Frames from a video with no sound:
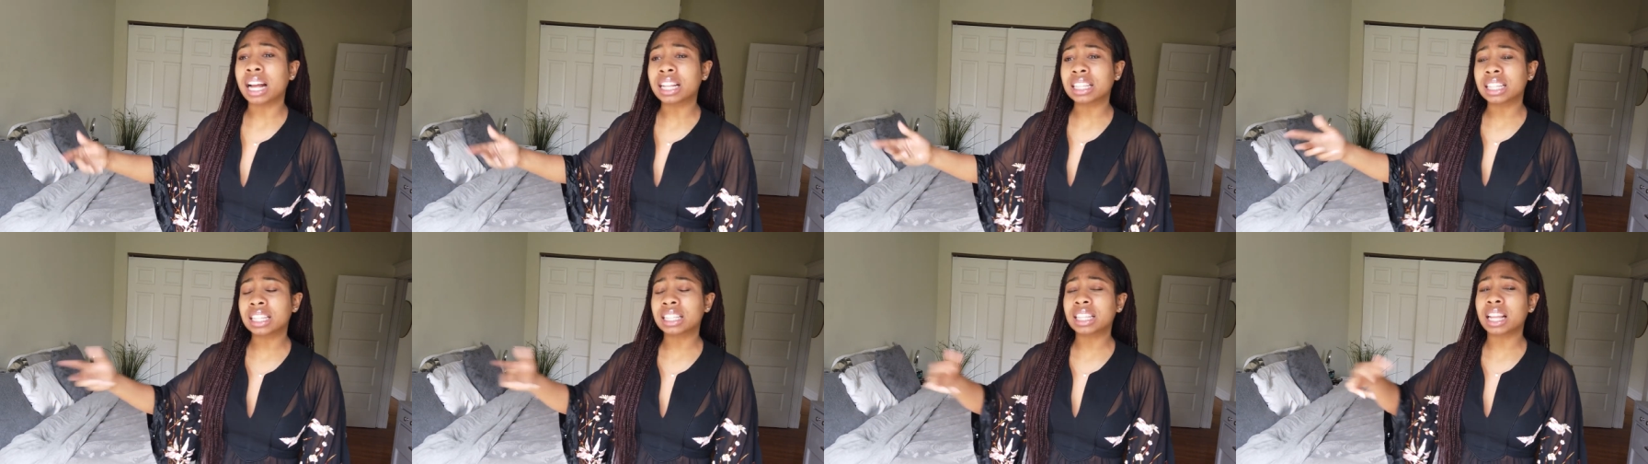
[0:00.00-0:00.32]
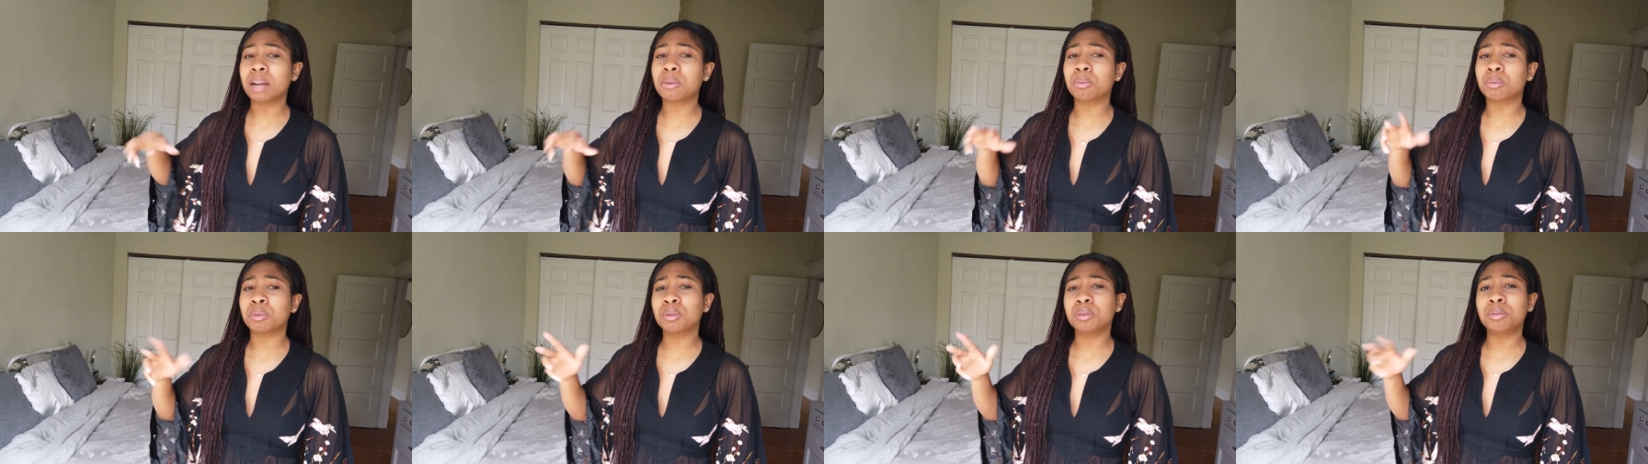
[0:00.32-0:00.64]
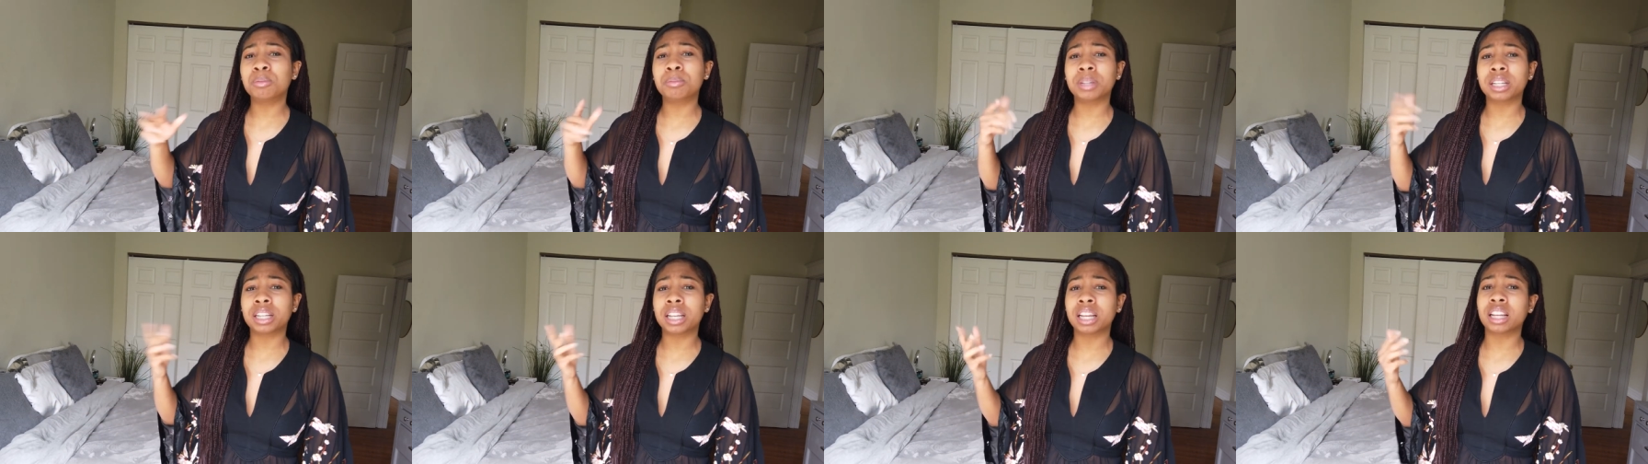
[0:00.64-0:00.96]
I think they
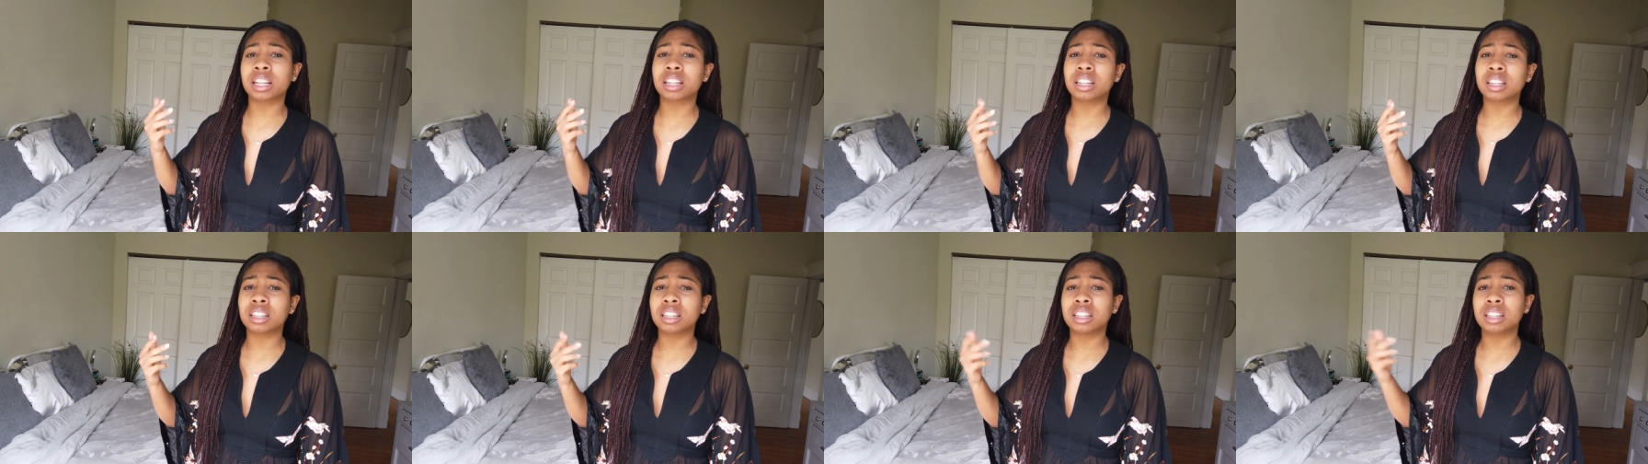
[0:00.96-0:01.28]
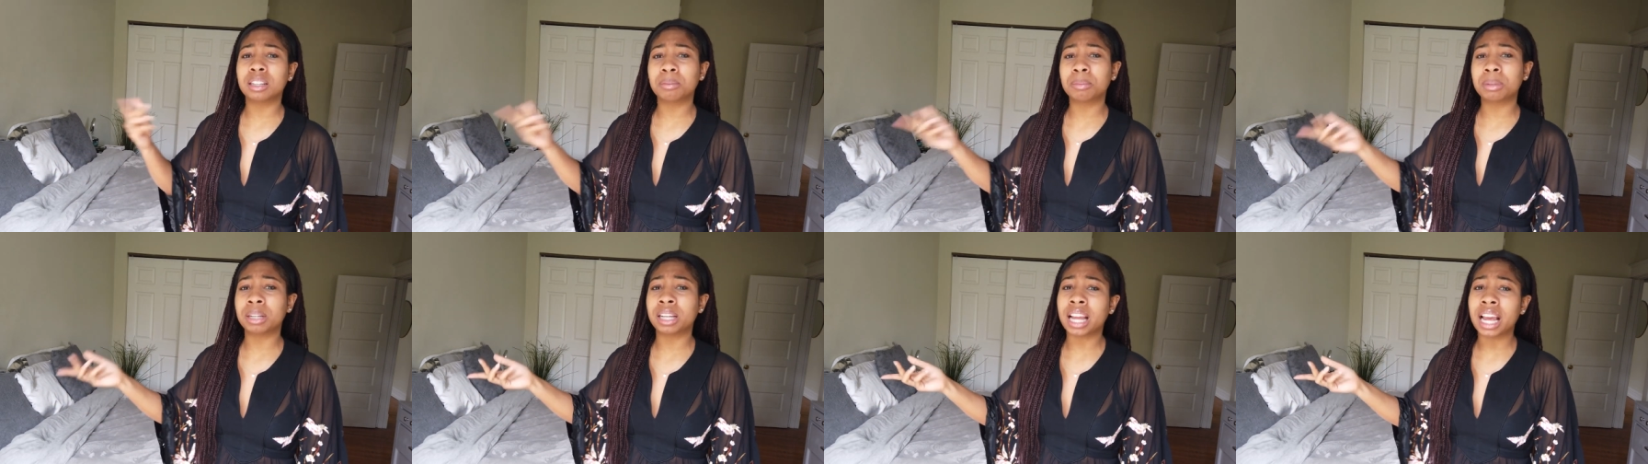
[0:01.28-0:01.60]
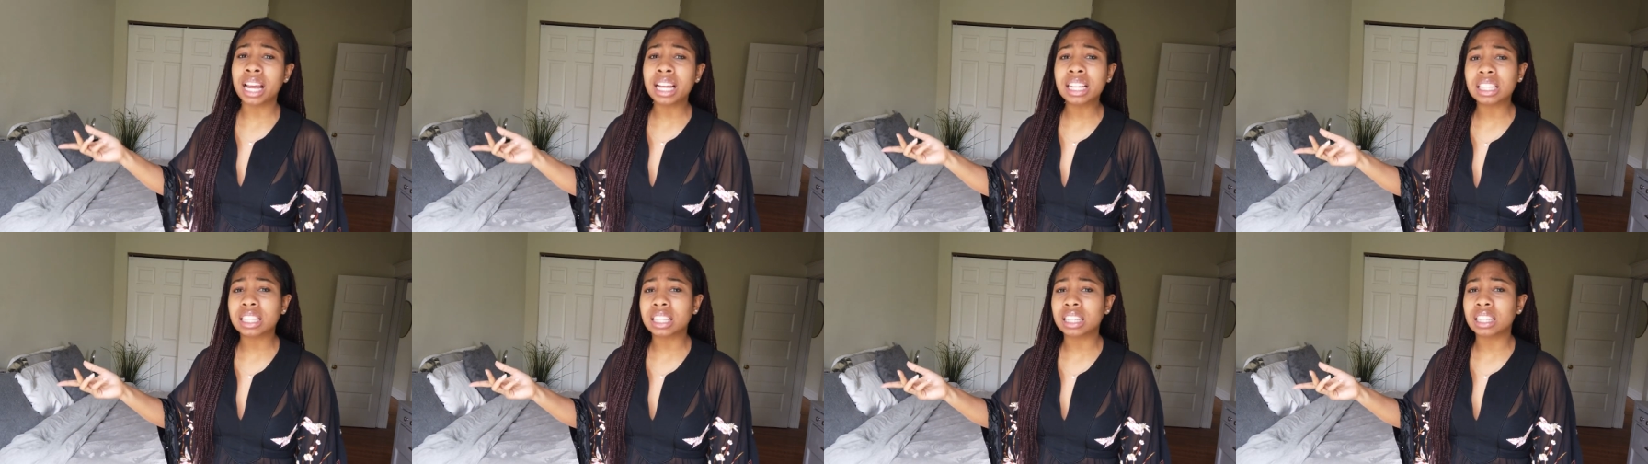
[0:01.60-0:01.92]
room together, him and
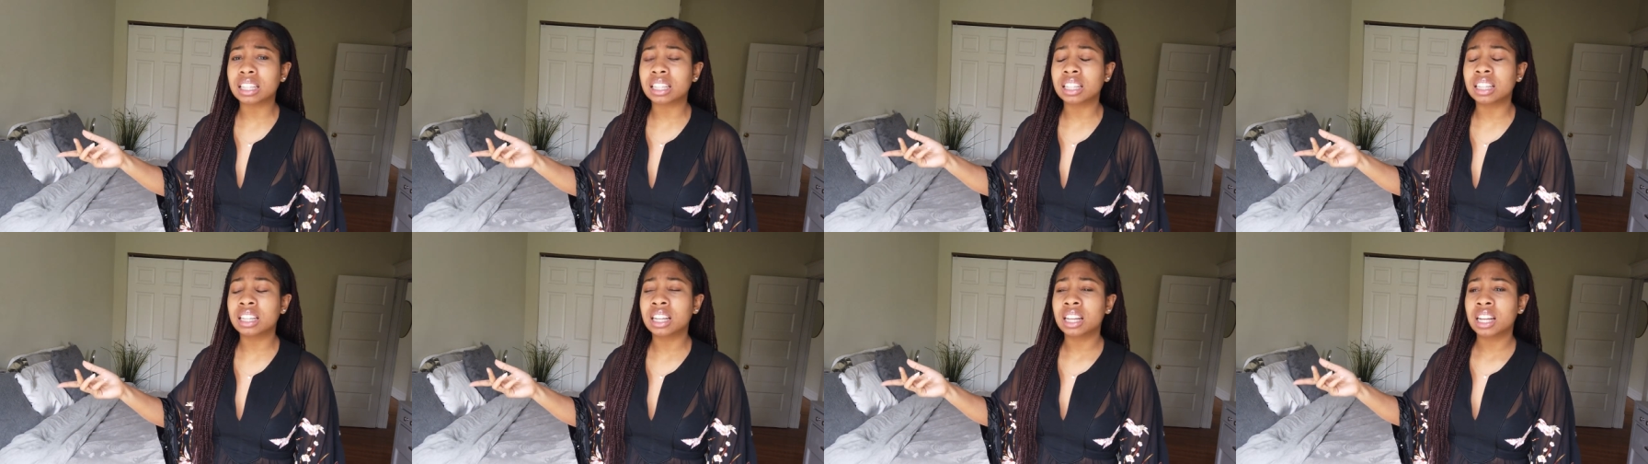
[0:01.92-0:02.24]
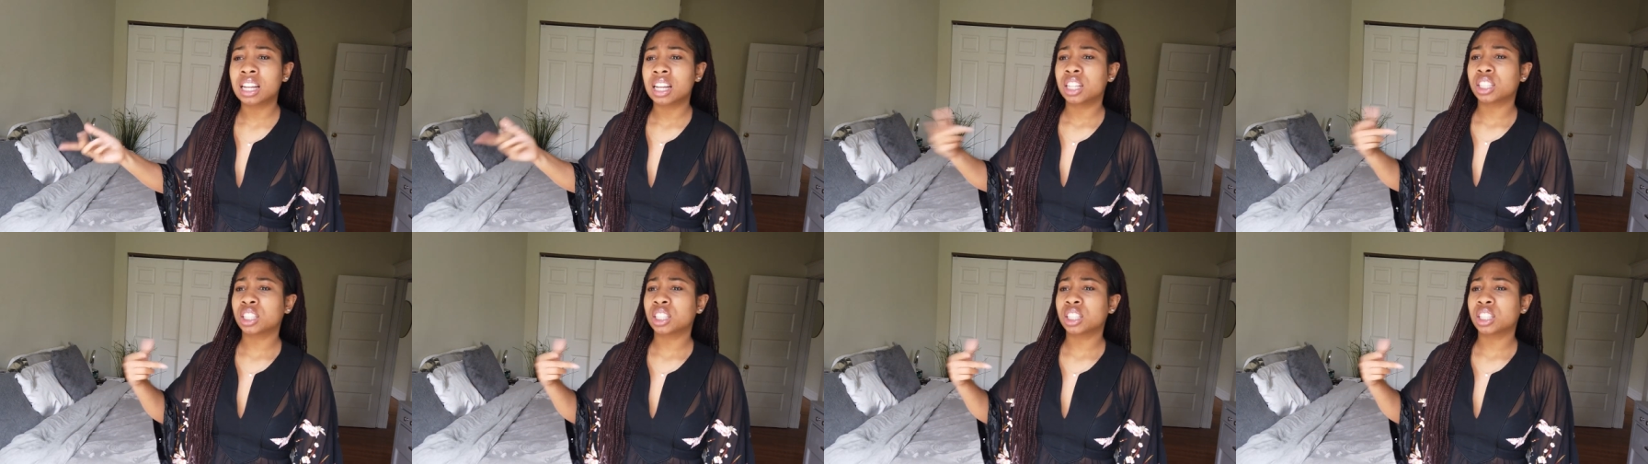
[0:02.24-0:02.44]
Nathan.